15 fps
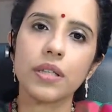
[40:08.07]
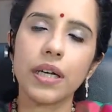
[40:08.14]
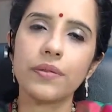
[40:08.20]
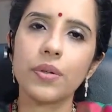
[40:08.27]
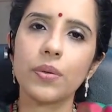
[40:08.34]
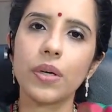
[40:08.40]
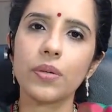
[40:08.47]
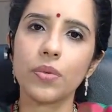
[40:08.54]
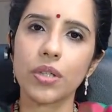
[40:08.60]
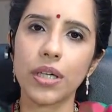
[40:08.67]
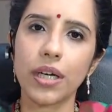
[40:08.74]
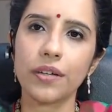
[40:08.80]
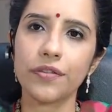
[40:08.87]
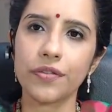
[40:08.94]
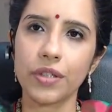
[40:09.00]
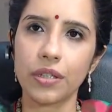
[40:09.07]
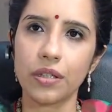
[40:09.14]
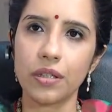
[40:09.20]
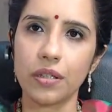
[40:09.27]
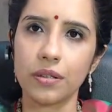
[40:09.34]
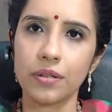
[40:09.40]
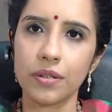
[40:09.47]
Everyone would have
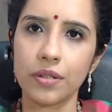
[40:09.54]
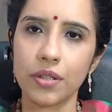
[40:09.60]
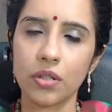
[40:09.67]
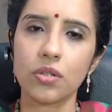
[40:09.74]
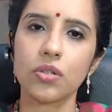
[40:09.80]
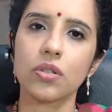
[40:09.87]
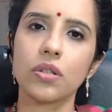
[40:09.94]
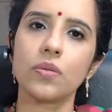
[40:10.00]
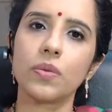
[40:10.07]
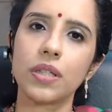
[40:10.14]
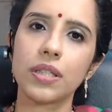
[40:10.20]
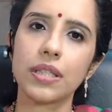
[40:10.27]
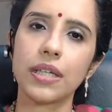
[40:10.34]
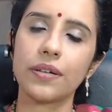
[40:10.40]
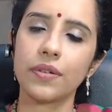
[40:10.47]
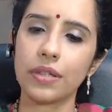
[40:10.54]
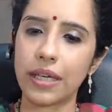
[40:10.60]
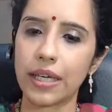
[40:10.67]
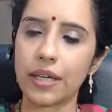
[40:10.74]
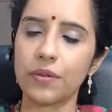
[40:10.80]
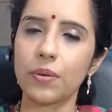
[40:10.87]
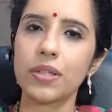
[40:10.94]
so the works
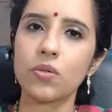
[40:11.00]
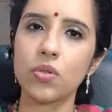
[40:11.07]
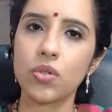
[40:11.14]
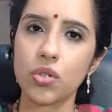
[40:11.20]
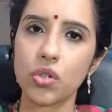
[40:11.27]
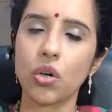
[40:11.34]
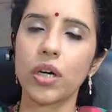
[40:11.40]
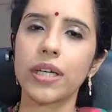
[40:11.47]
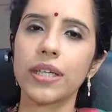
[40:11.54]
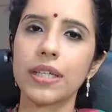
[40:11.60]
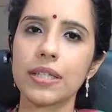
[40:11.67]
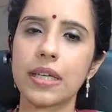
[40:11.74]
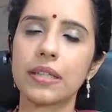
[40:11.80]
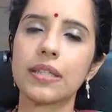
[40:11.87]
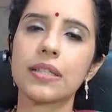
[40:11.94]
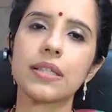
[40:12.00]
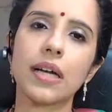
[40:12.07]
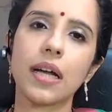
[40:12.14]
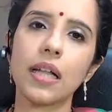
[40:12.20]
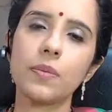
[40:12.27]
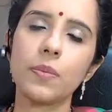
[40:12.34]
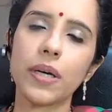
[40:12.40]
like everyone who's joined has done the
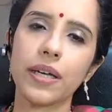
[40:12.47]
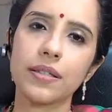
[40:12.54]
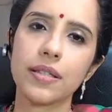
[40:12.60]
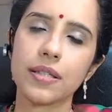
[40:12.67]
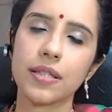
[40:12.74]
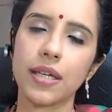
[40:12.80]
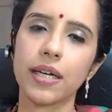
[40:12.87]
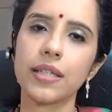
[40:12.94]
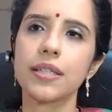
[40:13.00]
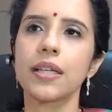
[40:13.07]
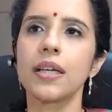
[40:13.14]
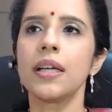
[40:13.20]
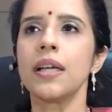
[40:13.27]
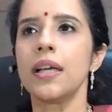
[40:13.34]
sankalpa exercise,